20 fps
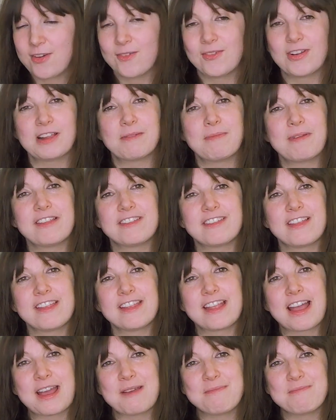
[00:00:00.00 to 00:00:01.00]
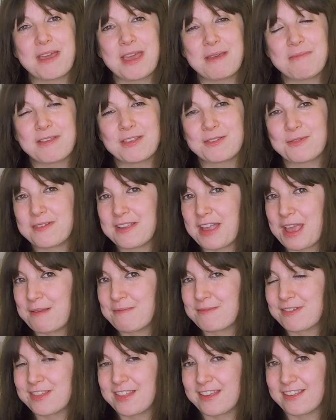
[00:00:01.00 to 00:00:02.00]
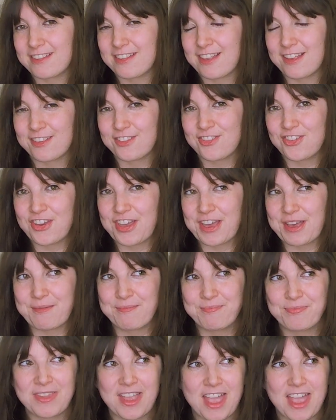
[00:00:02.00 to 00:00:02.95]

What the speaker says: which means that 9 babies were named this last year.